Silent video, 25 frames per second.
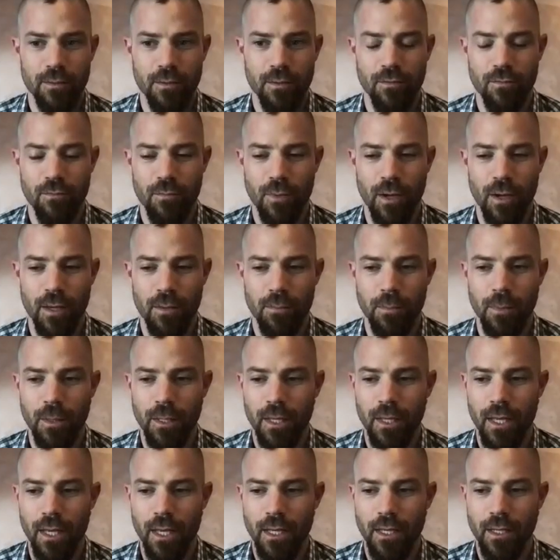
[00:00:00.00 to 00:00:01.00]
of my
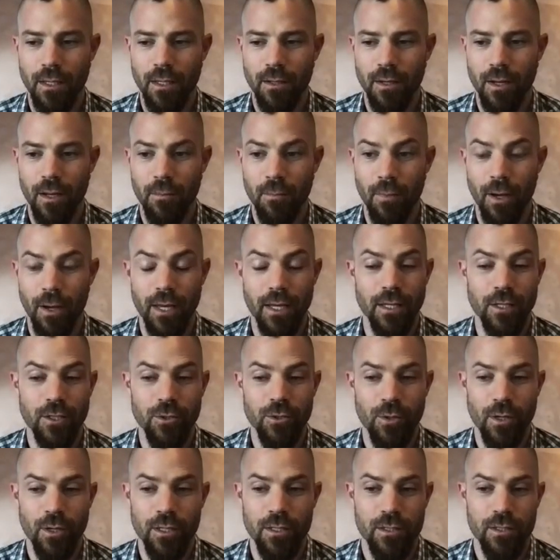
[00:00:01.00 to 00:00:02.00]
being and, and my
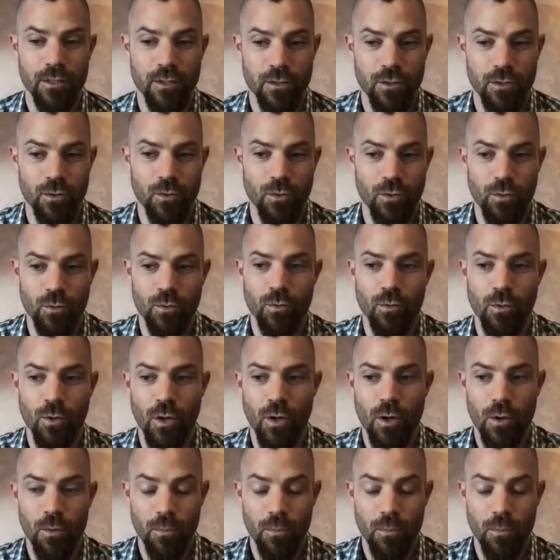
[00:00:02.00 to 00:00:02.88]
interests to